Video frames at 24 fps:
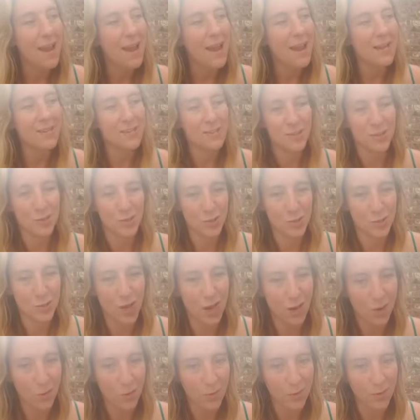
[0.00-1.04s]
has
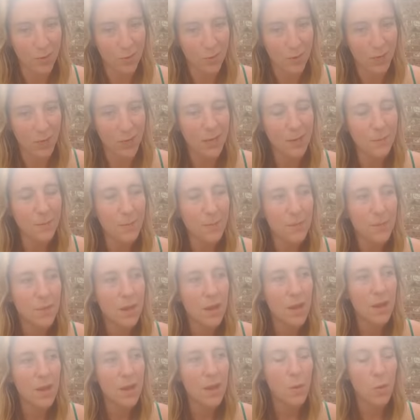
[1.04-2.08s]
stuck with me
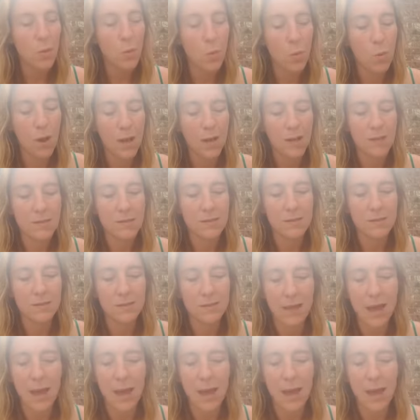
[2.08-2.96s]
was